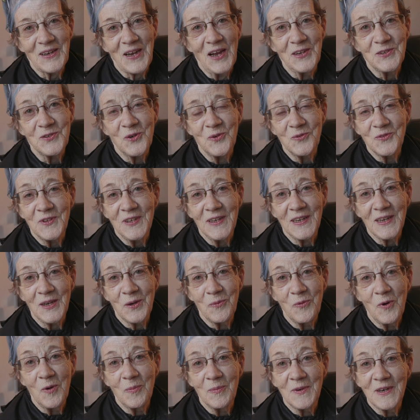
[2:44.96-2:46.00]
I don't think
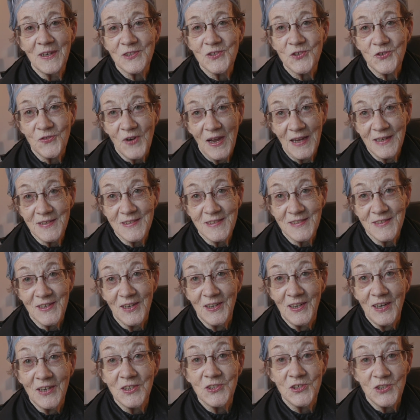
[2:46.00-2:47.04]
a woman is dressed
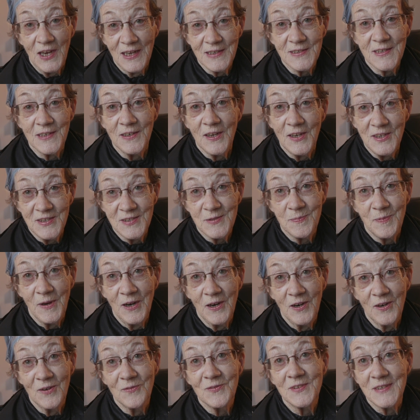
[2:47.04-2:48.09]
unless she has a nice
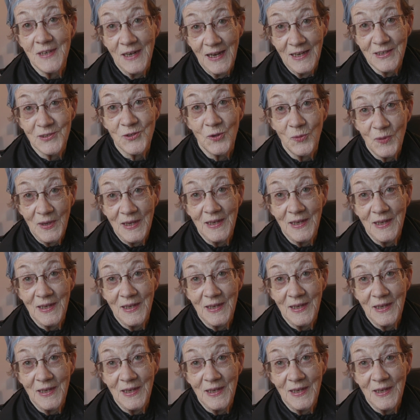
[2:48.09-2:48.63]
pair of stiletto